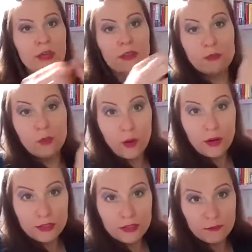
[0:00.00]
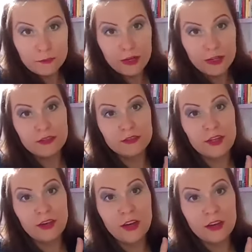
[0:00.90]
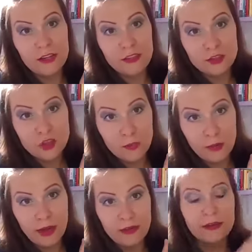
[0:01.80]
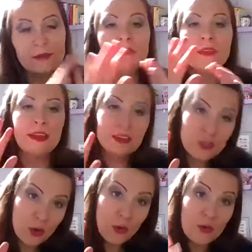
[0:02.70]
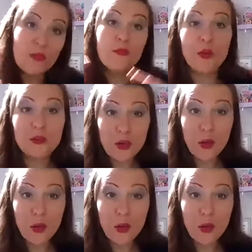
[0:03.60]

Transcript: the words and phrases that are in the job ad? So the first